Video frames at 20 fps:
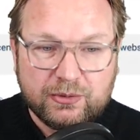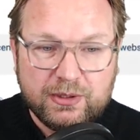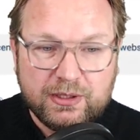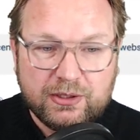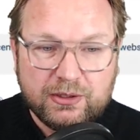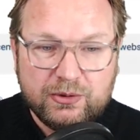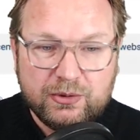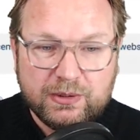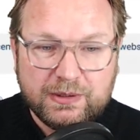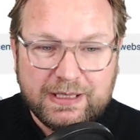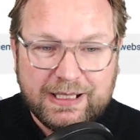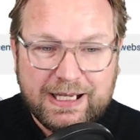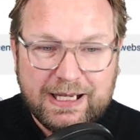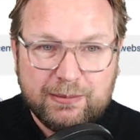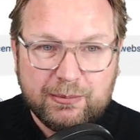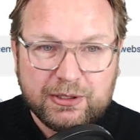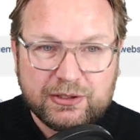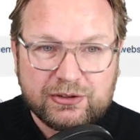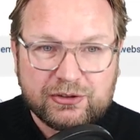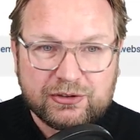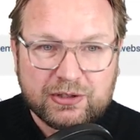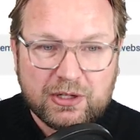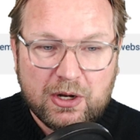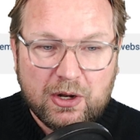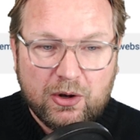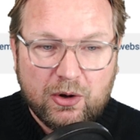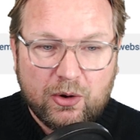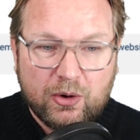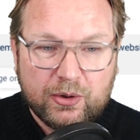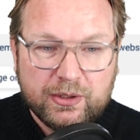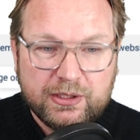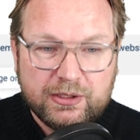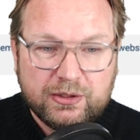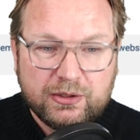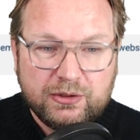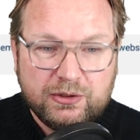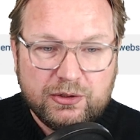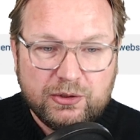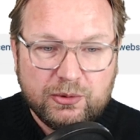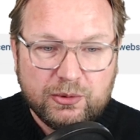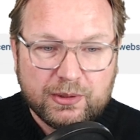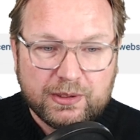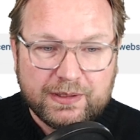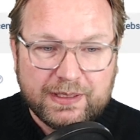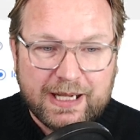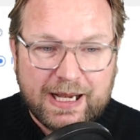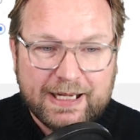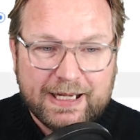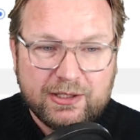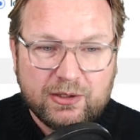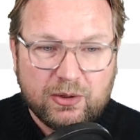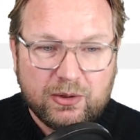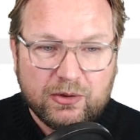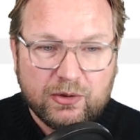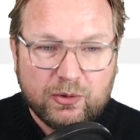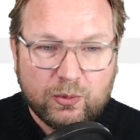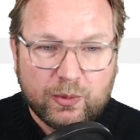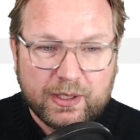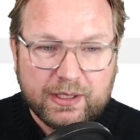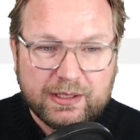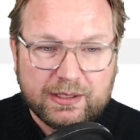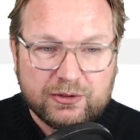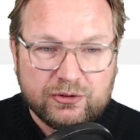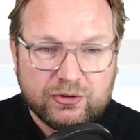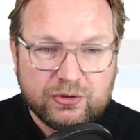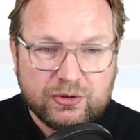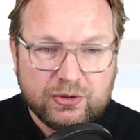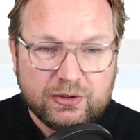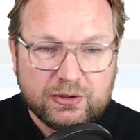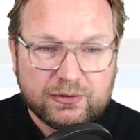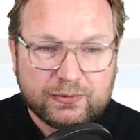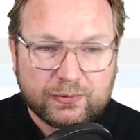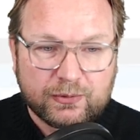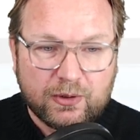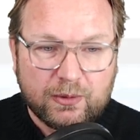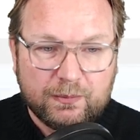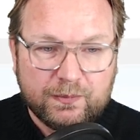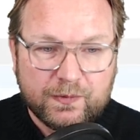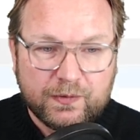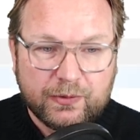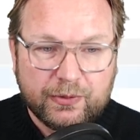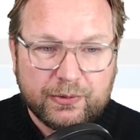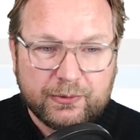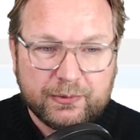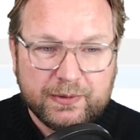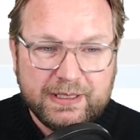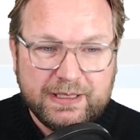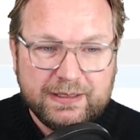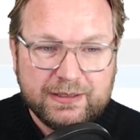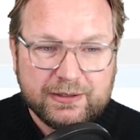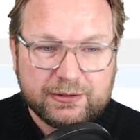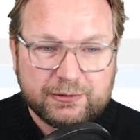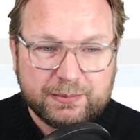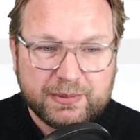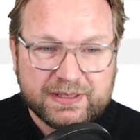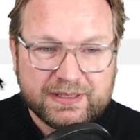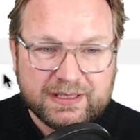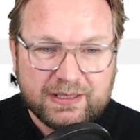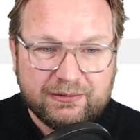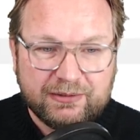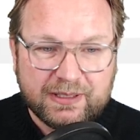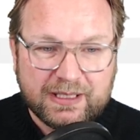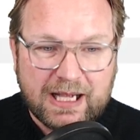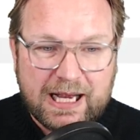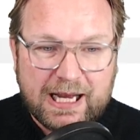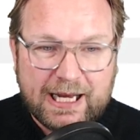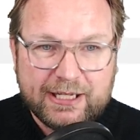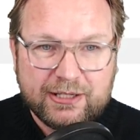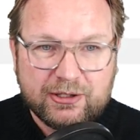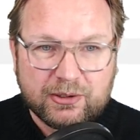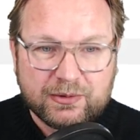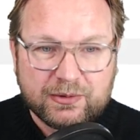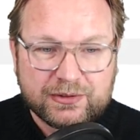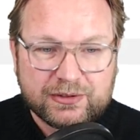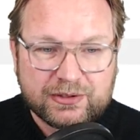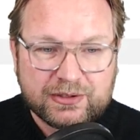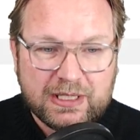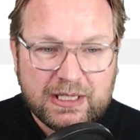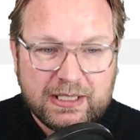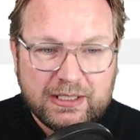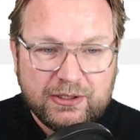You could do an image, or you could do an icon where you can choose from 3 specific icons.